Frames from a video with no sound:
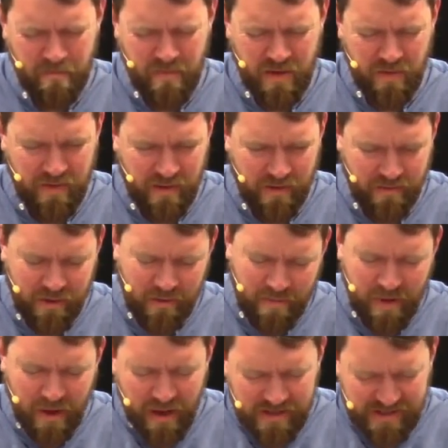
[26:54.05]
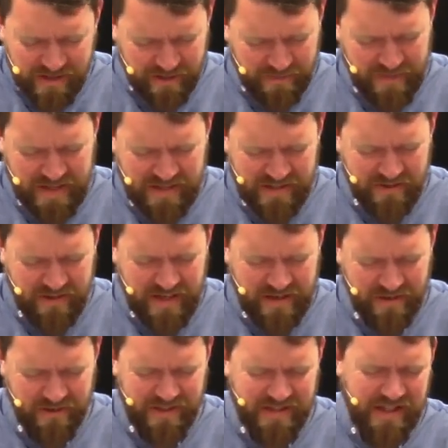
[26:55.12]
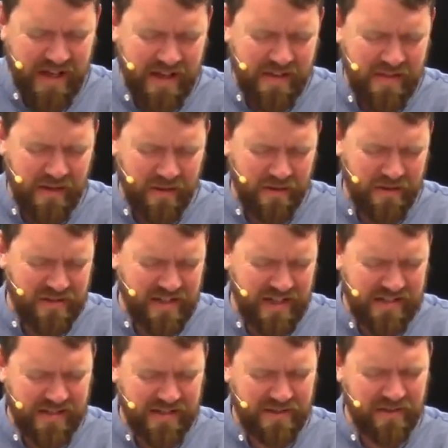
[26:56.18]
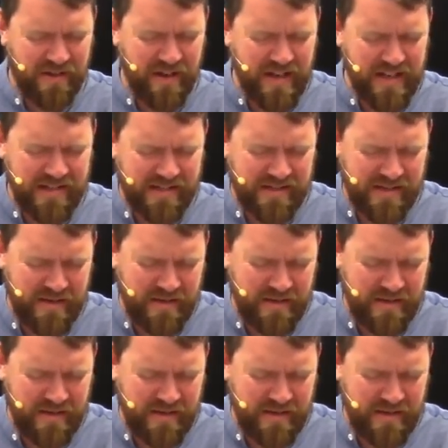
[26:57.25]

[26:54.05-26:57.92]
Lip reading: with a real person of history, your son, the Lord Jesus Christ,